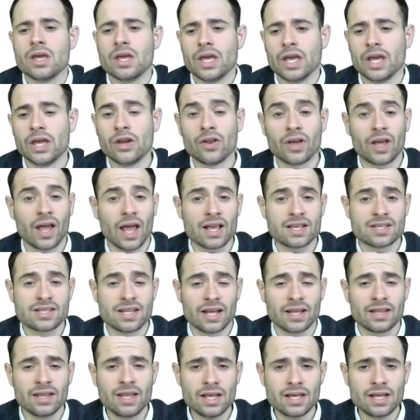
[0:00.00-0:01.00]
In a case
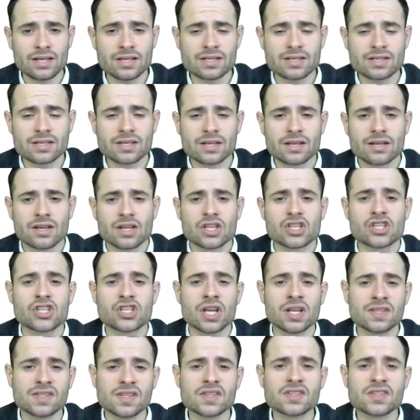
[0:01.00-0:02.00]
like this,
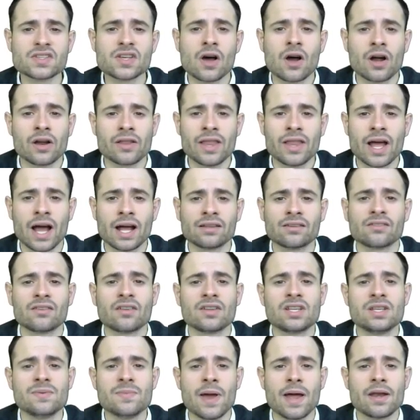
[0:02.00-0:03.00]
chances are that the
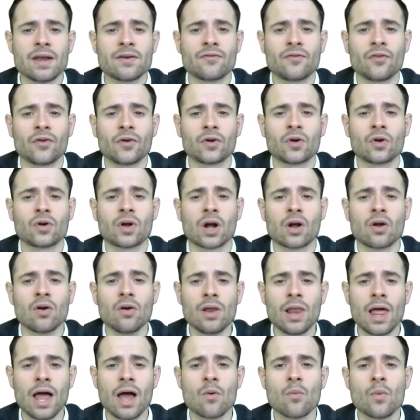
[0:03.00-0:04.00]
demand for
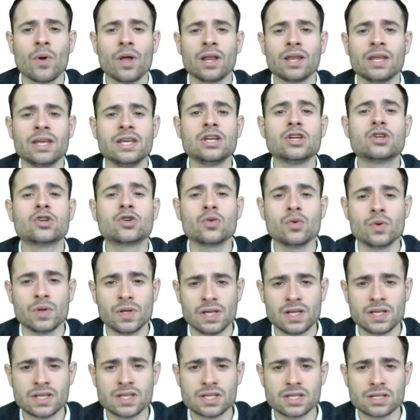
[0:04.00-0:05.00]
Coca-Cola will
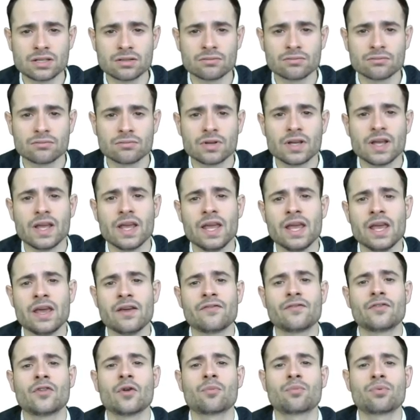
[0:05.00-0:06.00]
increase
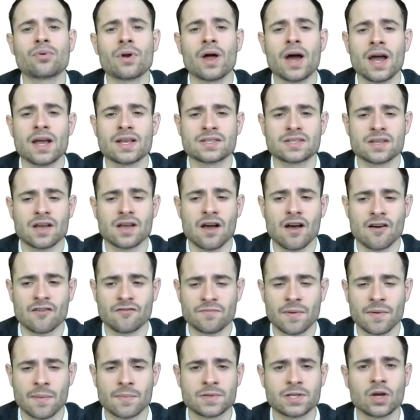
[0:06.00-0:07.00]
if the price of
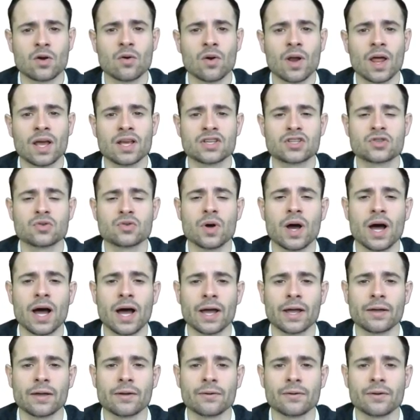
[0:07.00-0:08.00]
Pepsi-Cola is too high.
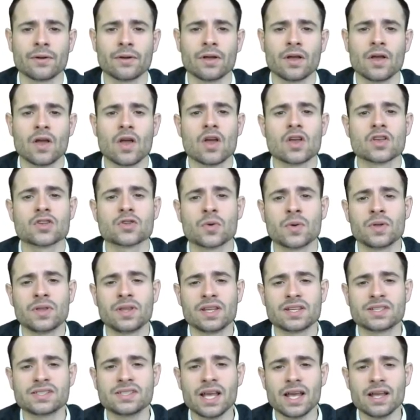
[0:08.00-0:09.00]
So in
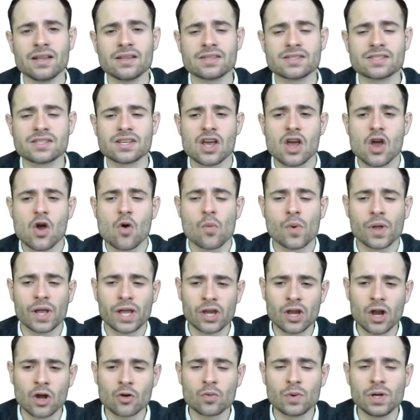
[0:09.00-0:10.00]
this sense, we
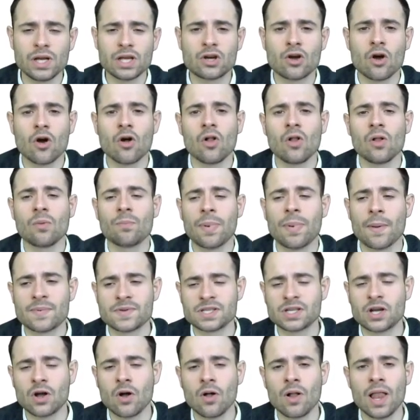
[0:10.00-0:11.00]
cannot really call
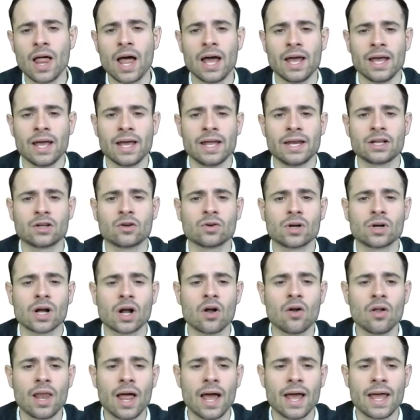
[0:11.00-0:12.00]
Pepsi-Cola and
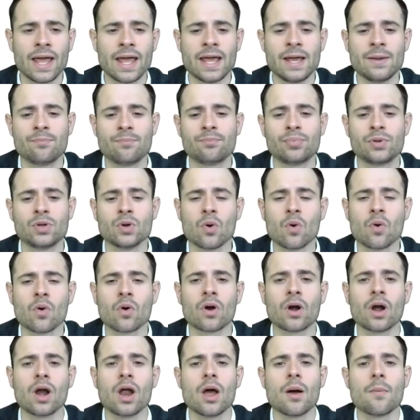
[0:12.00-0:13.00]
Coca-Cola a
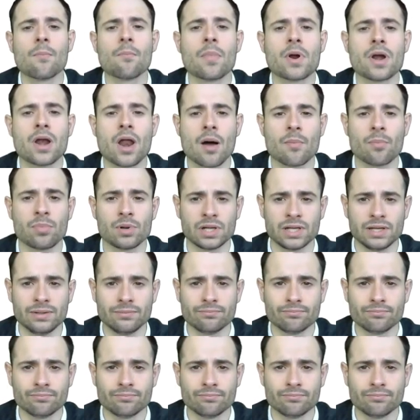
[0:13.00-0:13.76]
pure monopoly.